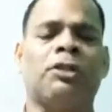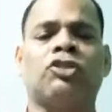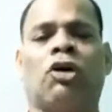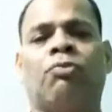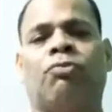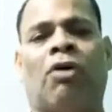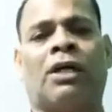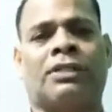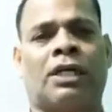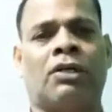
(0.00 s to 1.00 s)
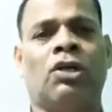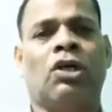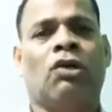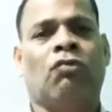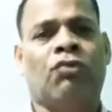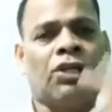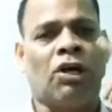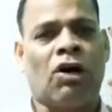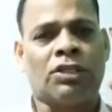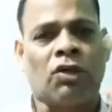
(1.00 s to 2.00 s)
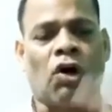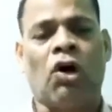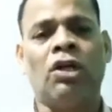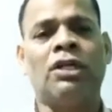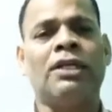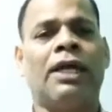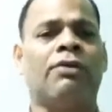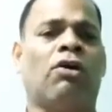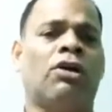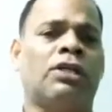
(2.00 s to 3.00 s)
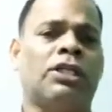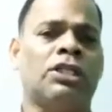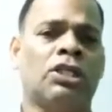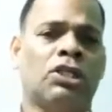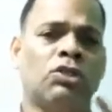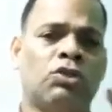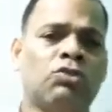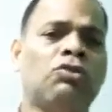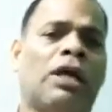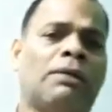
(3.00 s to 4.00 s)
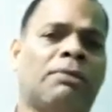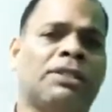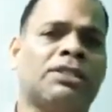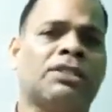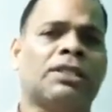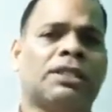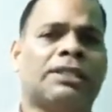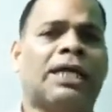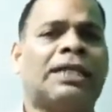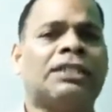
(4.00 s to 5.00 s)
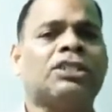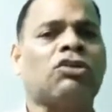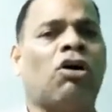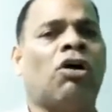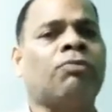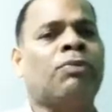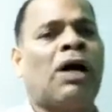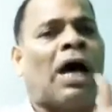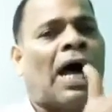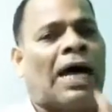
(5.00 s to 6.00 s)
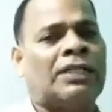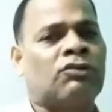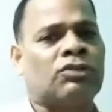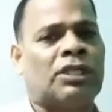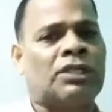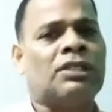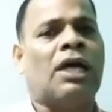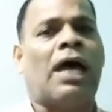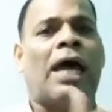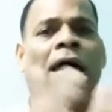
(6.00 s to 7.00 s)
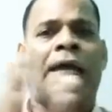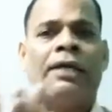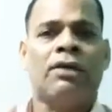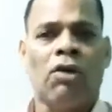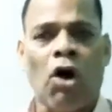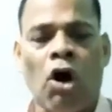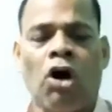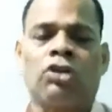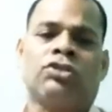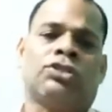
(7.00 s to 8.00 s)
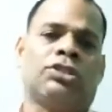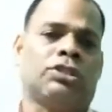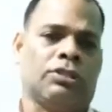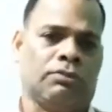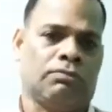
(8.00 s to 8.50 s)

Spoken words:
of water, we got only and only 2 elements, that is of hydrogen and oxygen.